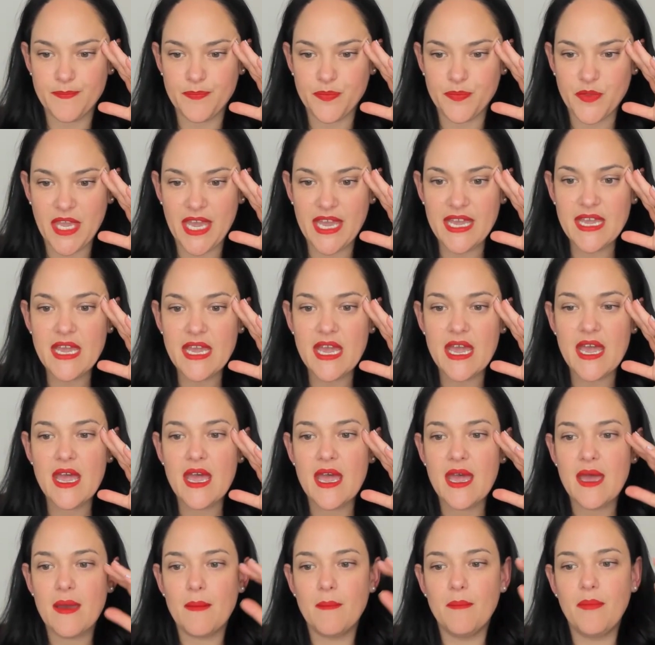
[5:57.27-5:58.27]
Okay,
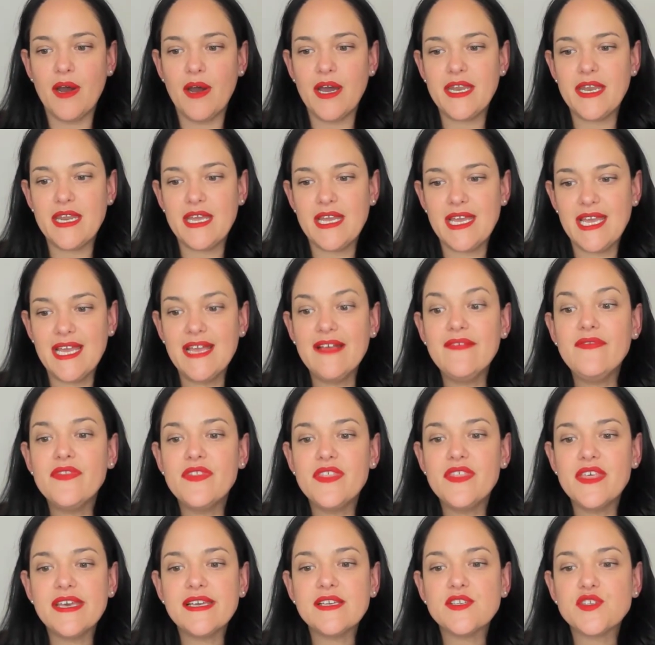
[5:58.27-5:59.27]
but in
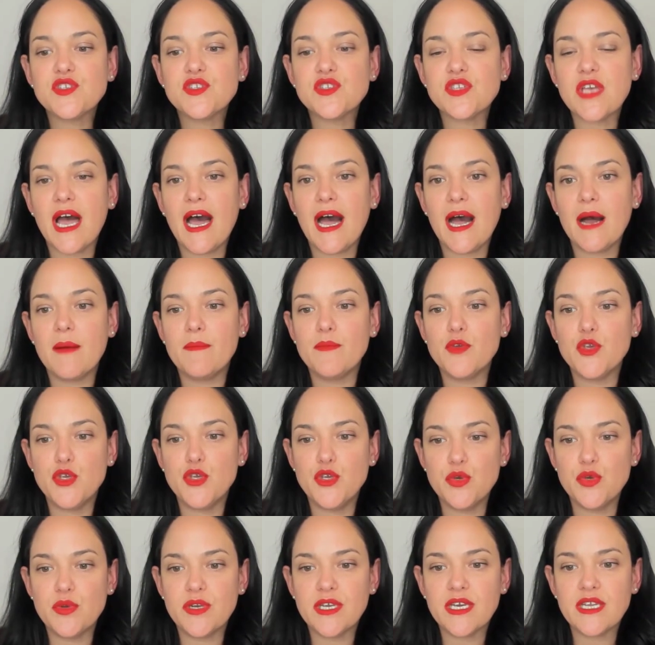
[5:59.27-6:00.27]
this
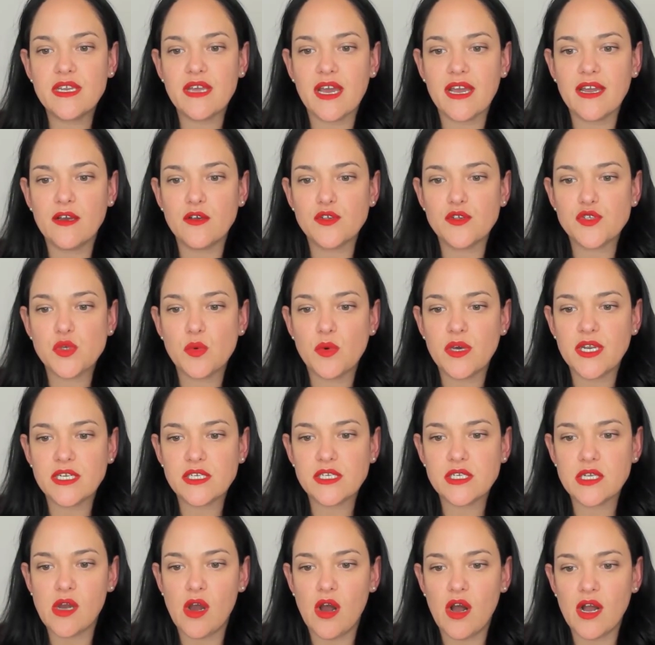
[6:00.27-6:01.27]
unit, I also want to
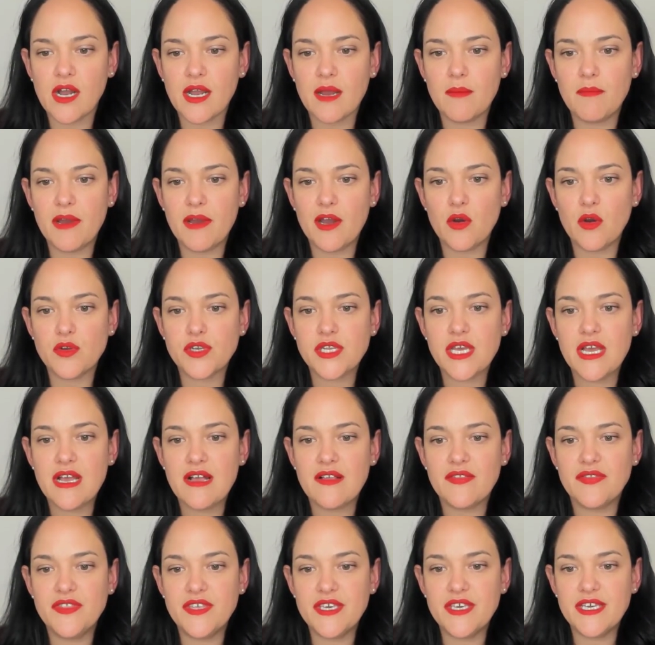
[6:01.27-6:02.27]
talk about
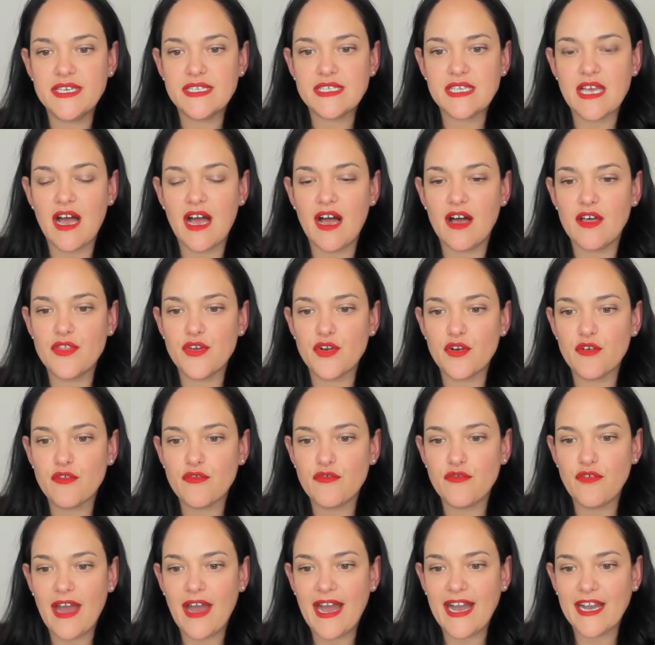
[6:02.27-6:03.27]
these other
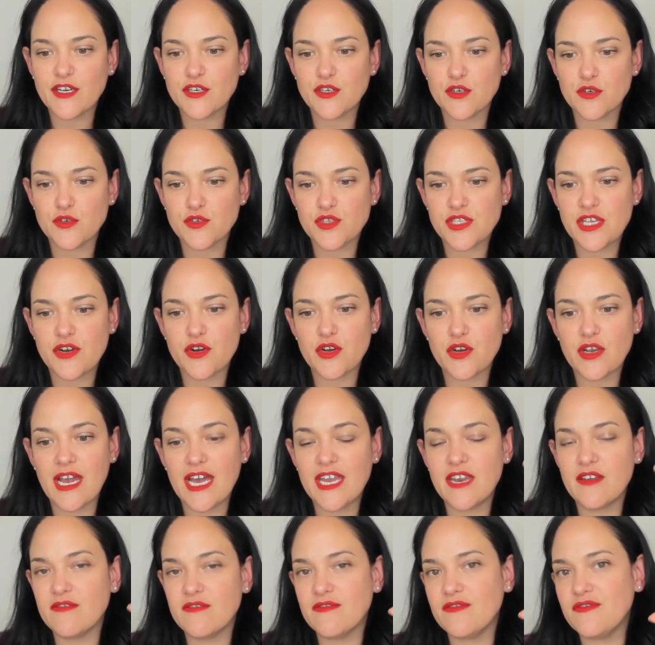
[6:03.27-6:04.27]
factors that are kind
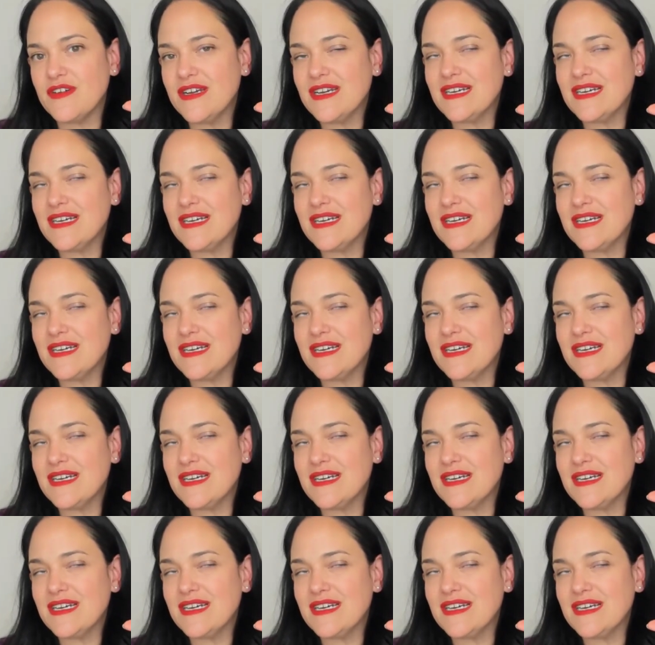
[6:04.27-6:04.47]
of